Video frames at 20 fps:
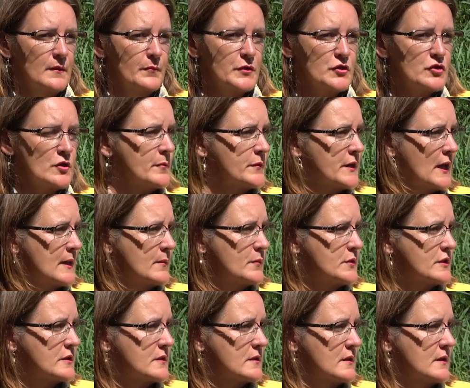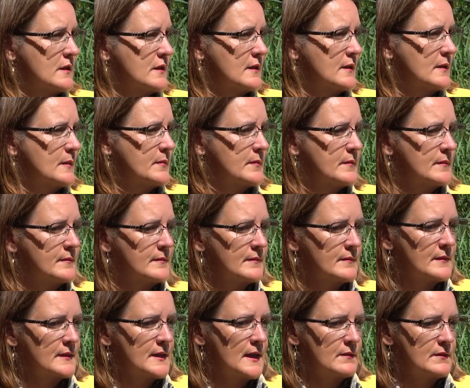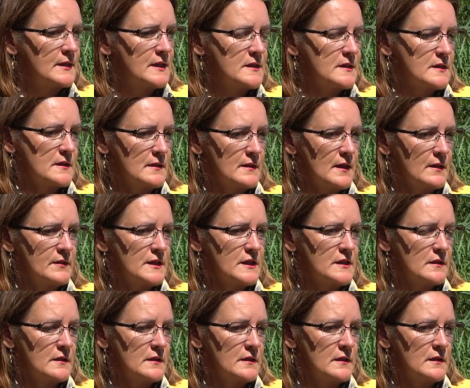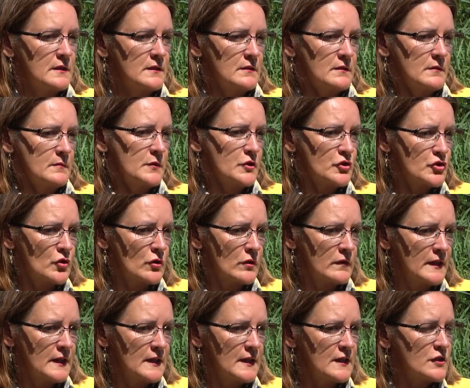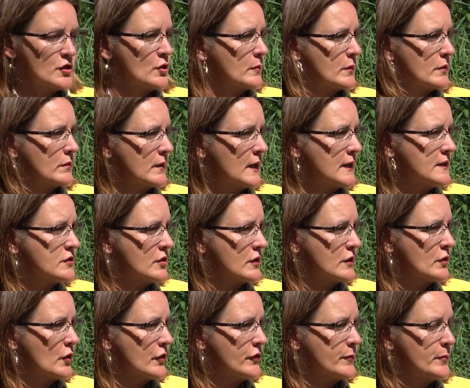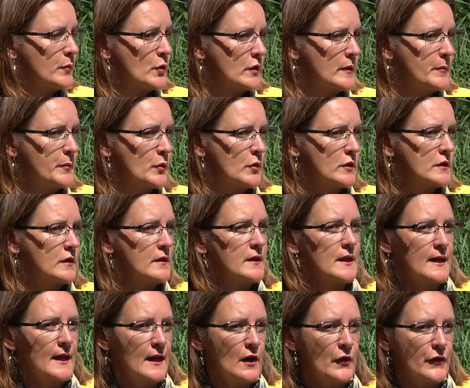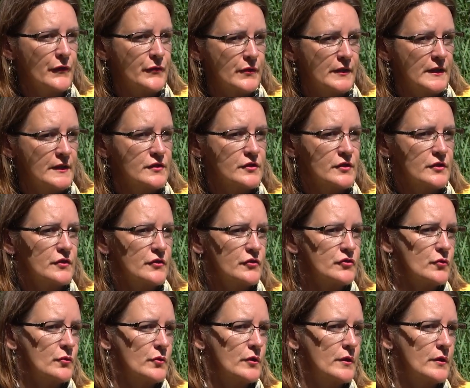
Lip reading: but sometimes there is a story that human rights are not more important than health, for instance.